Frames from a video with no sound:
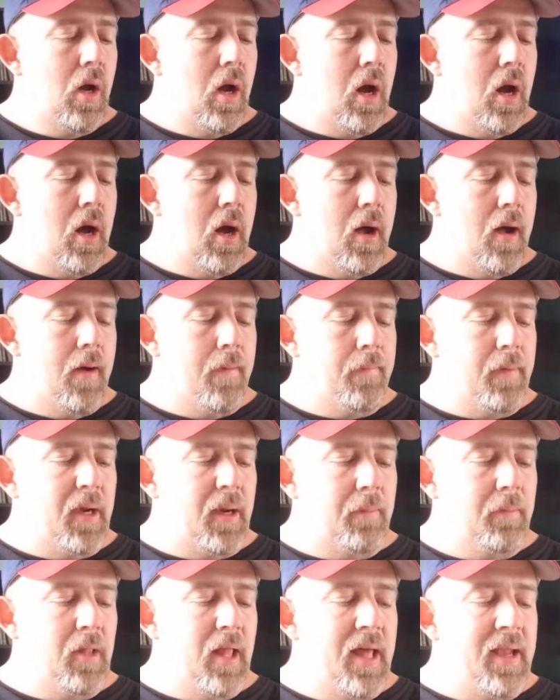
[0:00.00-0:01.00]
but
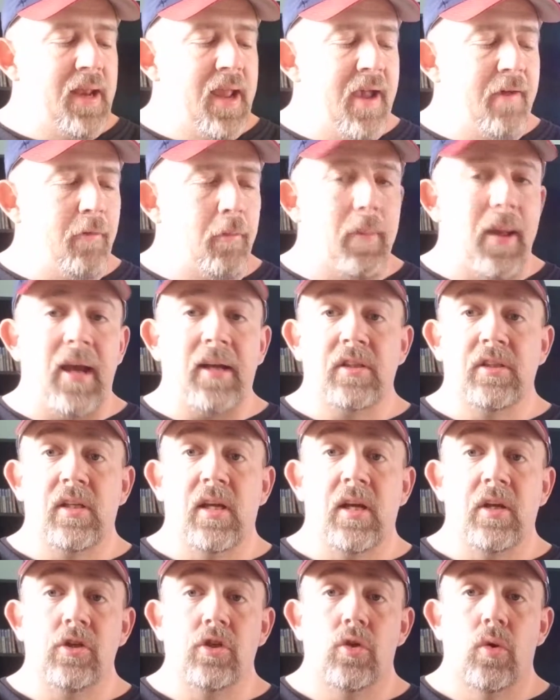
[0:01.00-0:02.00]
I'm glad to have it back because
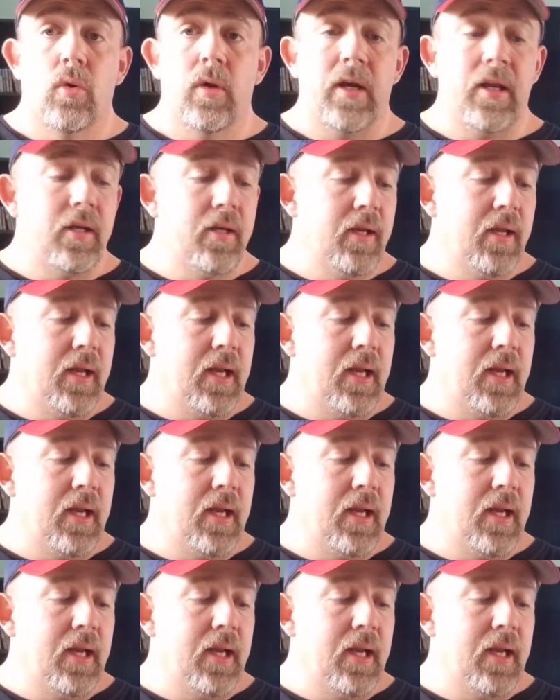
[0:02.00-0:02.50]
I enjoyed it.